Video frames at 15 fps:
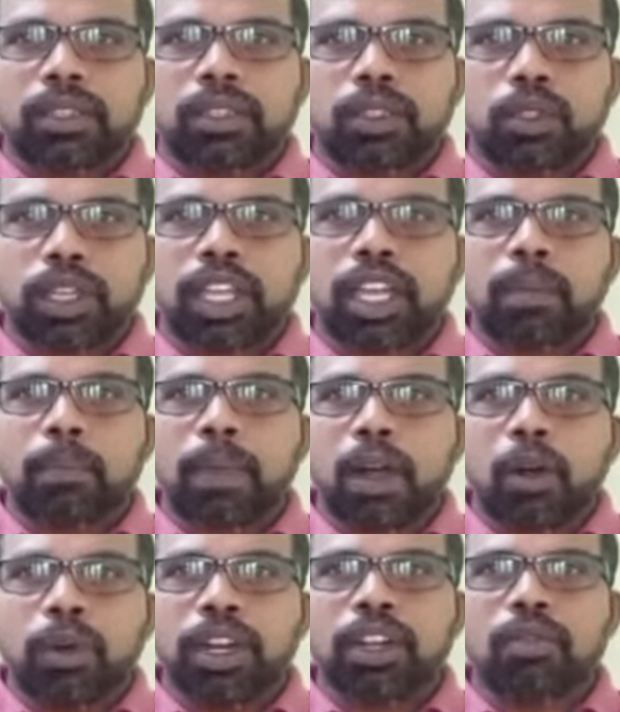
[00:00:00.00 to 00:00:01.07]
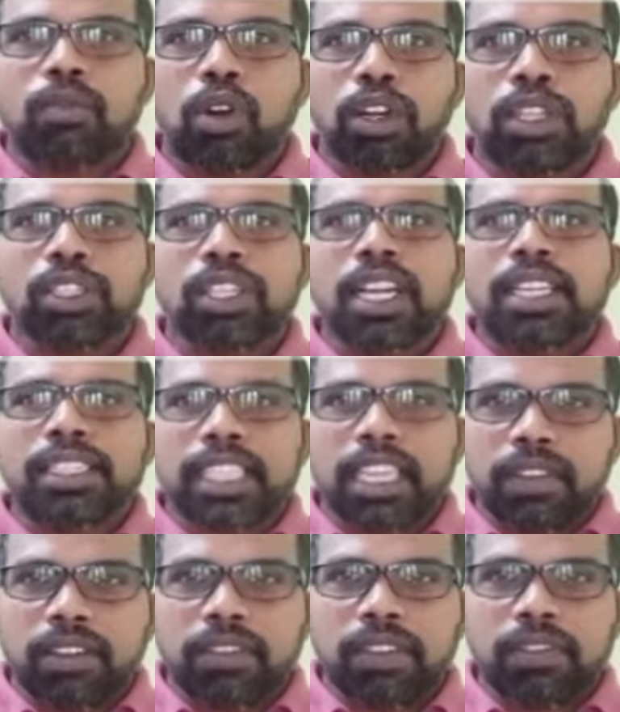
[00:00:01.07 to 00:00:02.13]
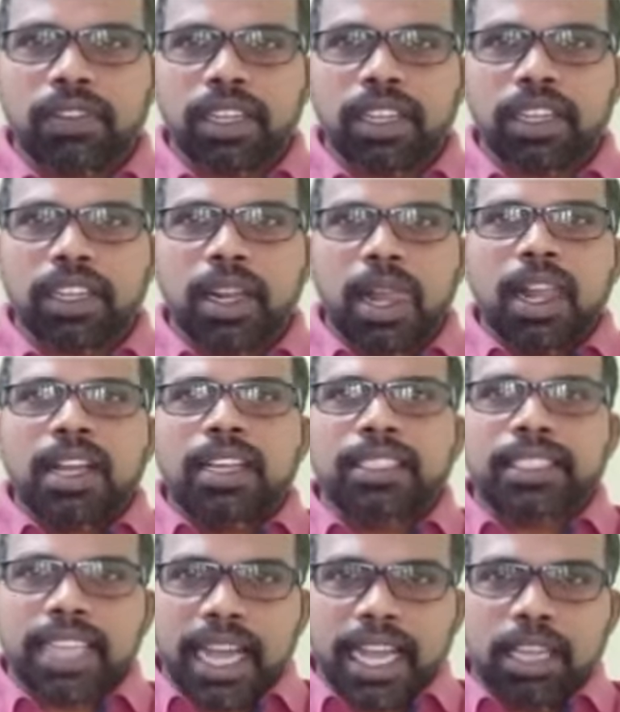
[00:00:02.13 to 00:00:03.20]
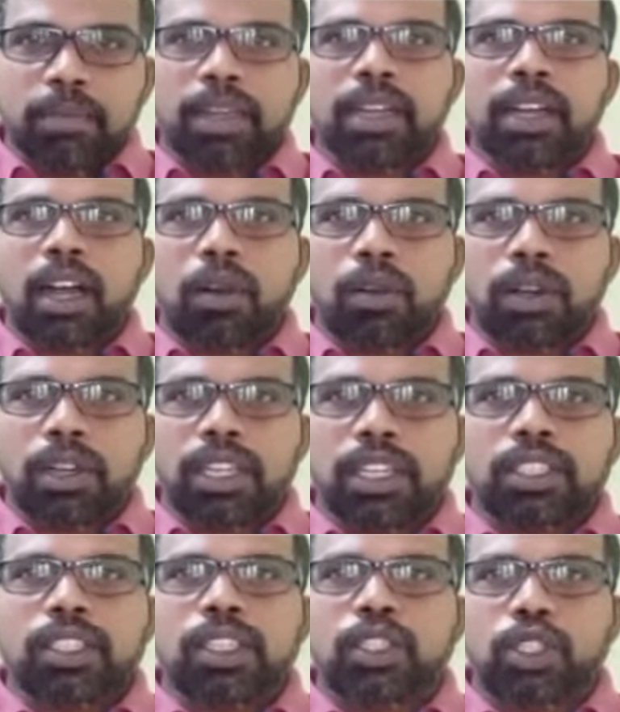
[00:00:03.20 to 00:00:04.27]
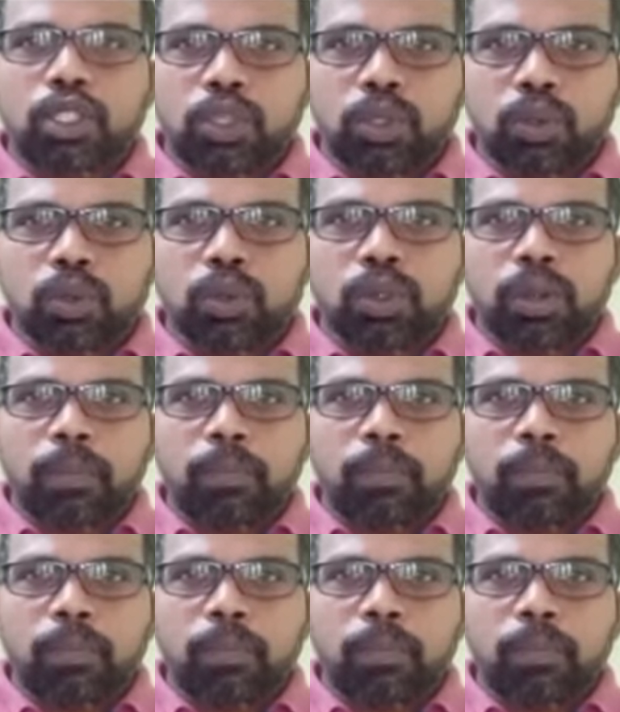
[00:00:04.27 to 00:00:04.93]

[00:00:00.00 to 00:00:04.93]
So here power in watt is 750, time in hour is 2